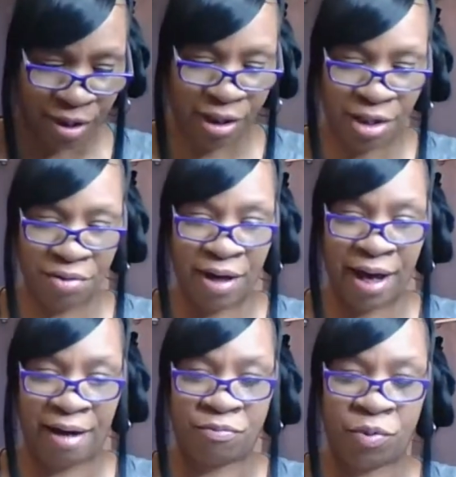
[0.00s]
Then you
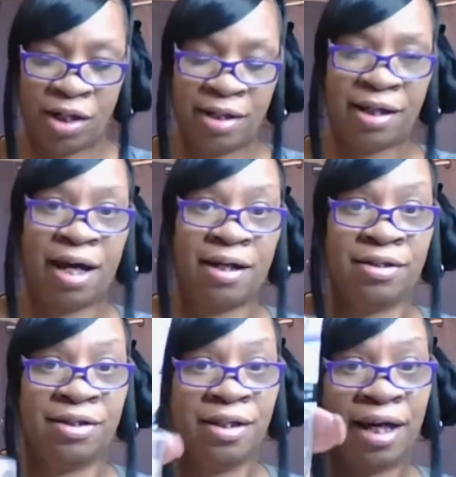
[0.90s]
have one that
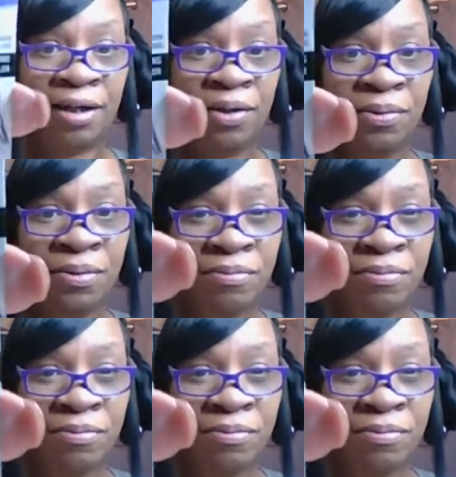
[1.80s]
is yellow.